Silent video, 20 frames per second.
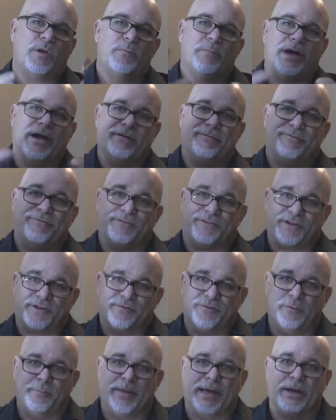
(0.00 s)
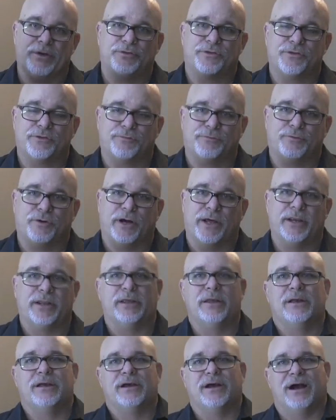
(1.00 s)
My 6 foot banners in the front,
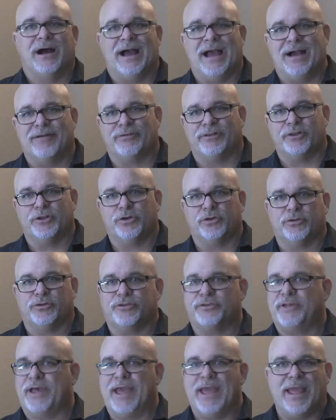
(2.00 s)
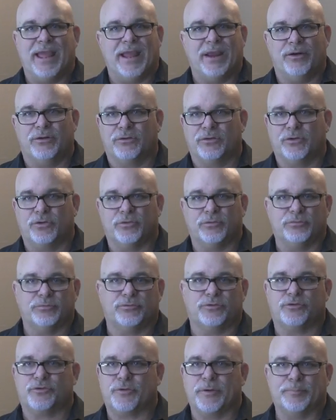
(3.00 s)
I have a little saying or a little
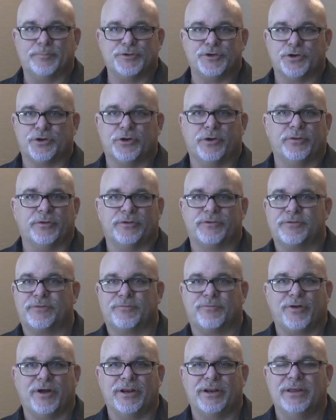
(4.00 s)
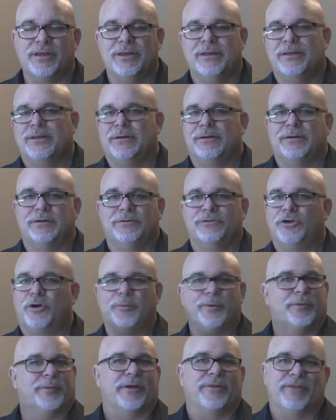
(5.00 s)
scripture on the front.
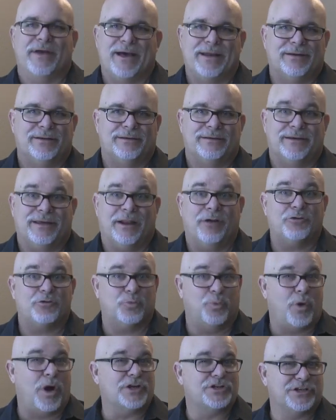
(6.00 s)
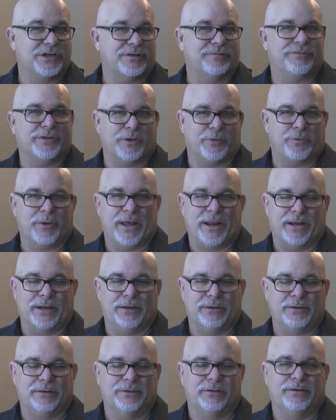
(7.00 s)
Nobody read that, and I was watching if they read
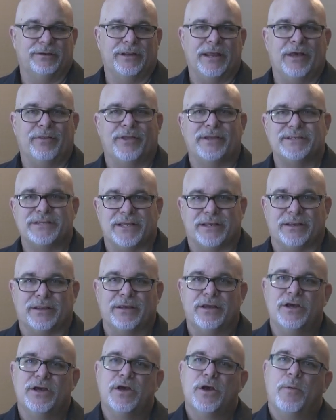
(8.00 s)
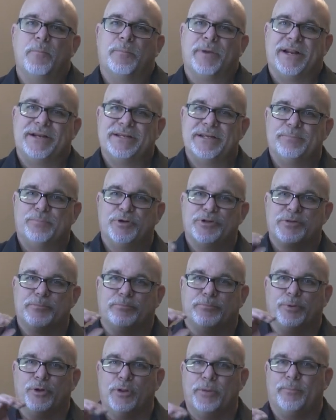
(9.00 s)
it. Now they didn't. But I did put
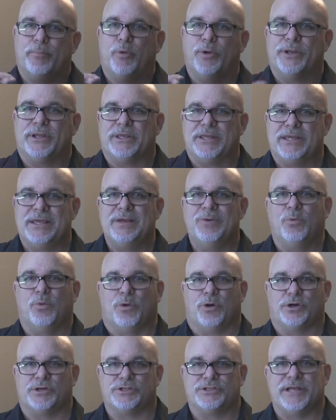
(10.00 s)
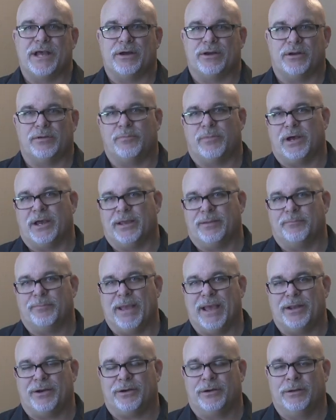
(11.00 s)
some bullet point keywords down on my
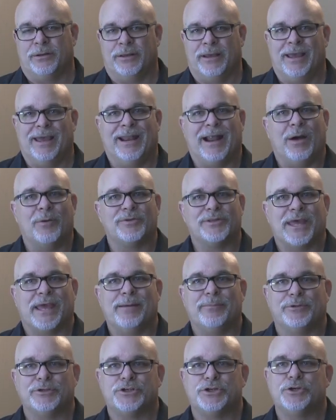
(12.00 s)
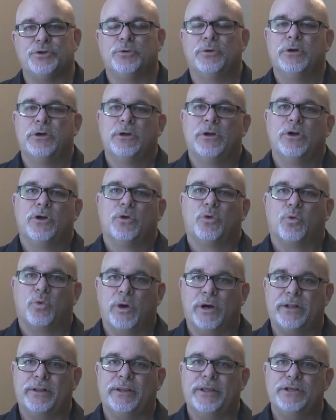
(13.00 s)
banner, and I was able to
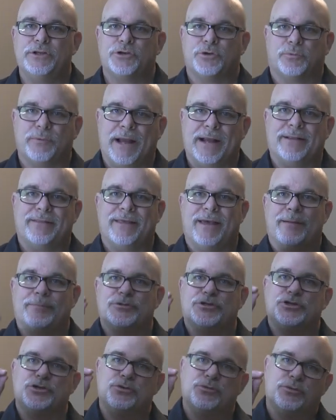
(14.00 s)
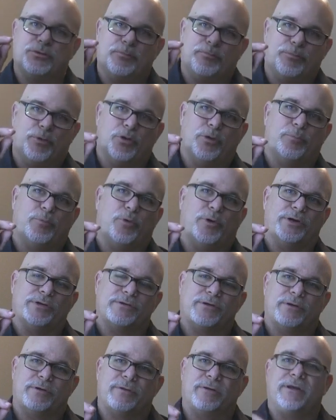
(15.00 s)
quickly direct them to the bullet
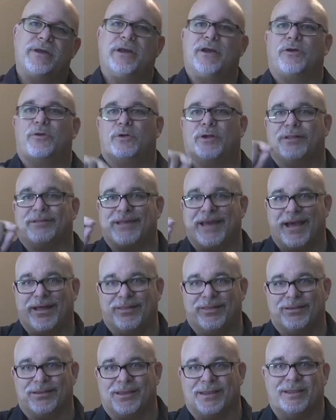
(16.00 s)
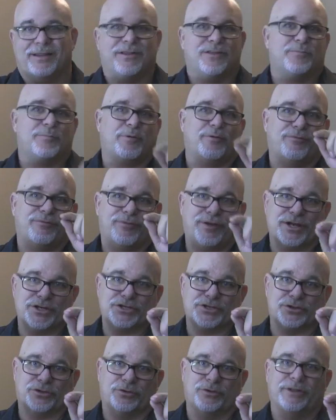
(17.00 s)
points. Here, it's elegant, it's
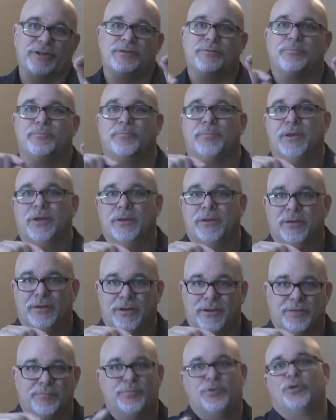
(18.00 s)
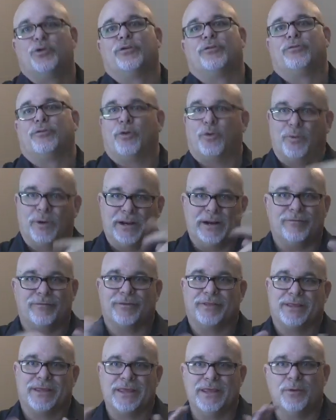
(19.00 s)
professional, it's beautiful,
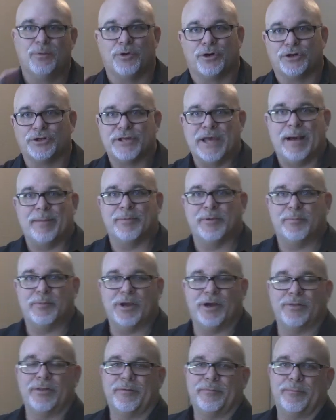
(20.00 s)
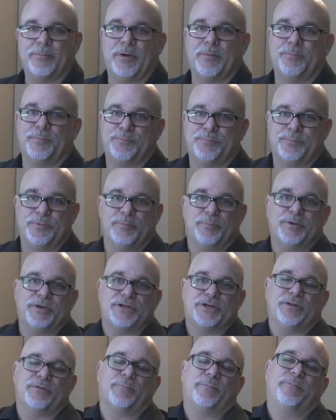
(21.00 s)
whatever the keywords happen to be on the
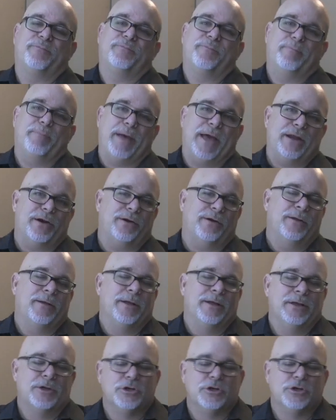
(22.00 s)
particular banner.